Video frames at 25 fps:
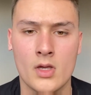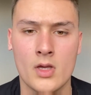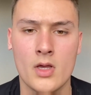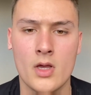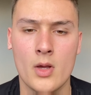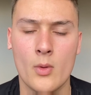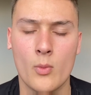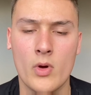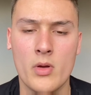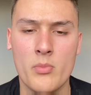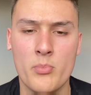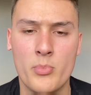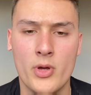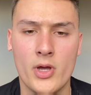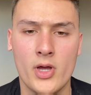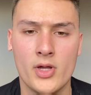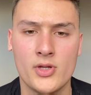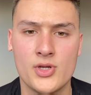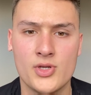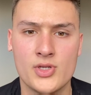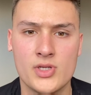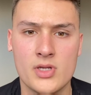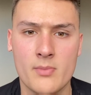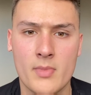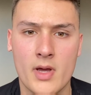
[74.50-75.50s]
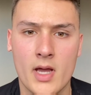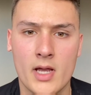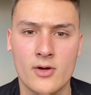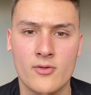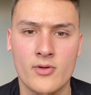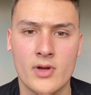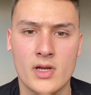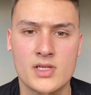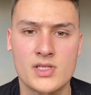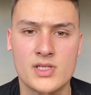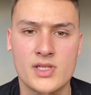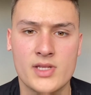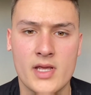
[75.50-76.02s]
When purchasing my
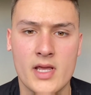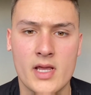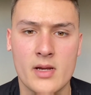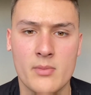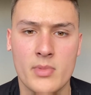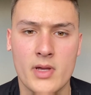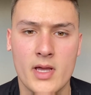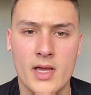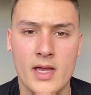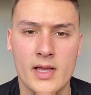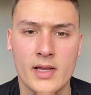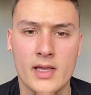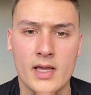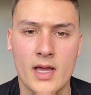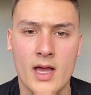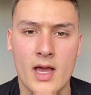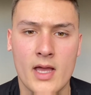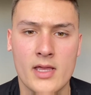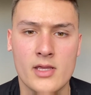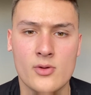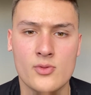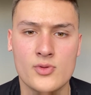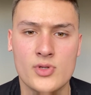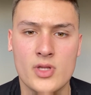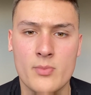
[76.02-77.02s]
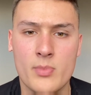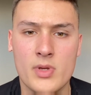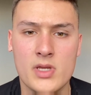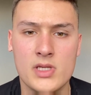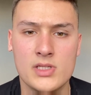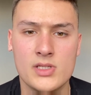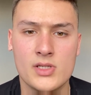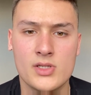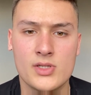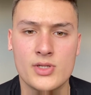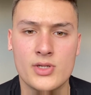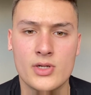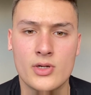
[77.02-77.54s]
Greggs steak bake, I use the
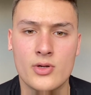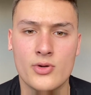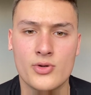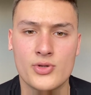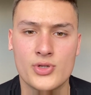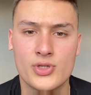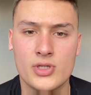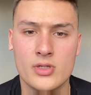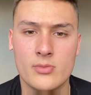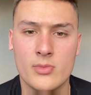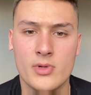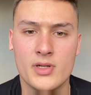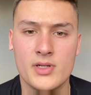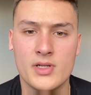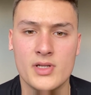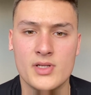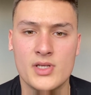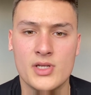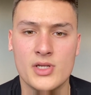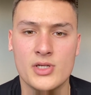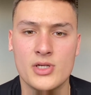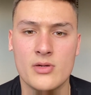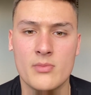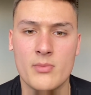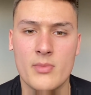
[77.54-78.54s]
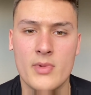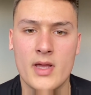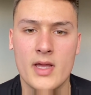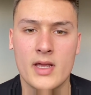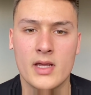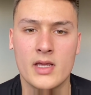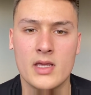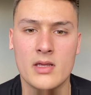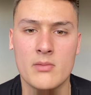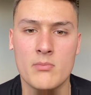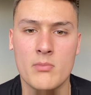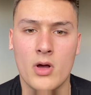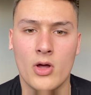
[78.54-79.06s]
business-to-customer
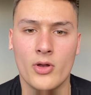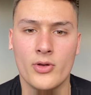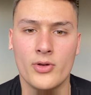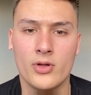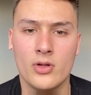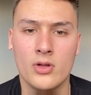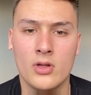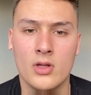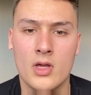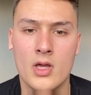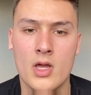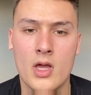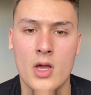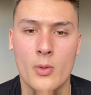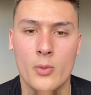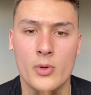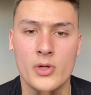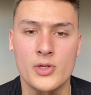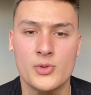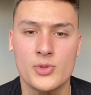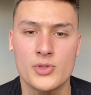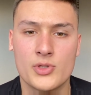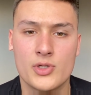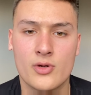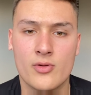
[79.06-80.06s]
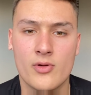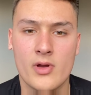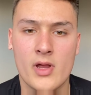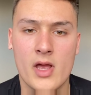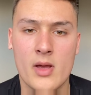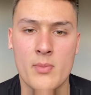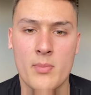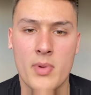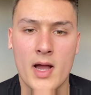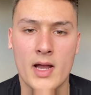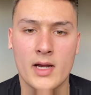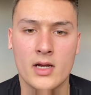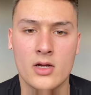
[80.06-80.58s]
decision-making model, which was
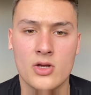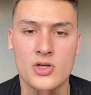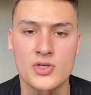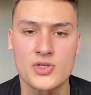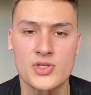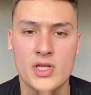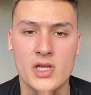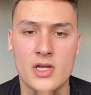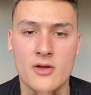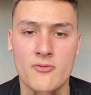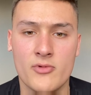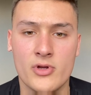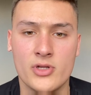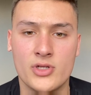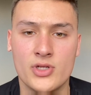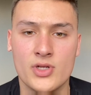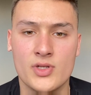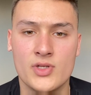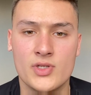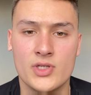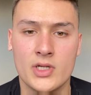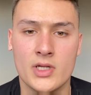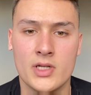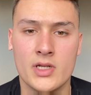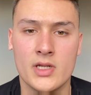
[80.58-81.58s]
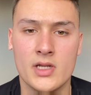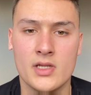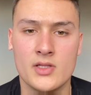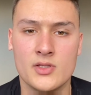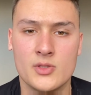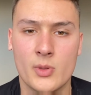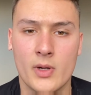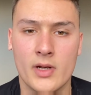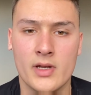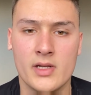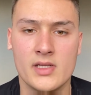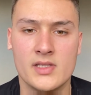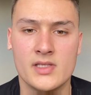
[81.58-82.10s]
created by Gosnay and Richardson in
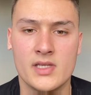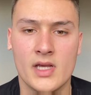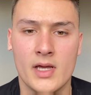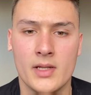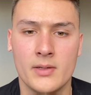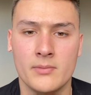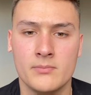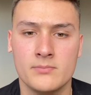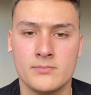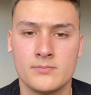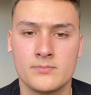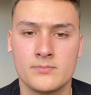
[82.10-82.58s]
2010.